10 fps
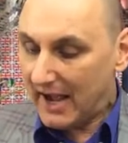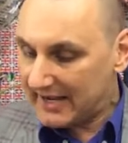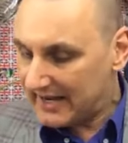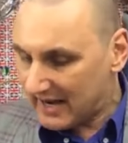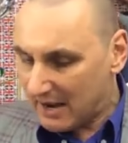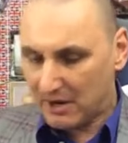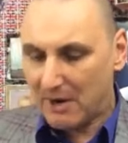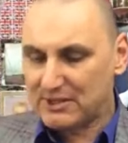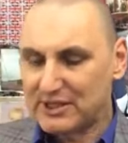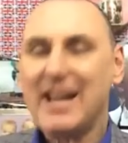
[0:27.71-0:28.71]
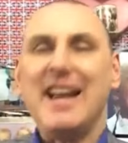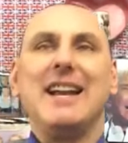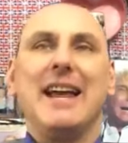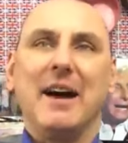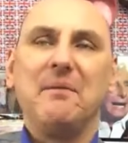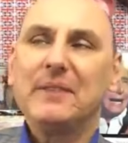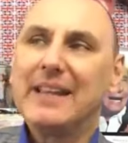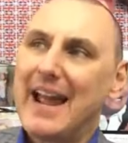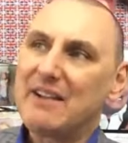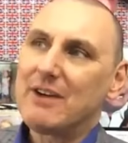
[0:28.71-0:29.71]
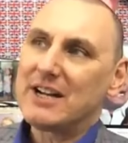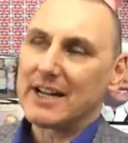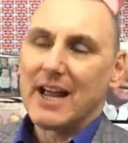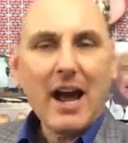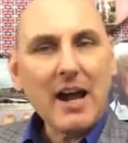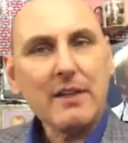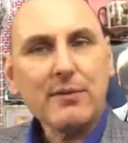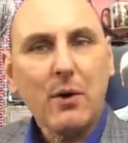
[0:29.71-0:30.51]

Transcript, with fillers: And then I, was sitting here getting ready, and I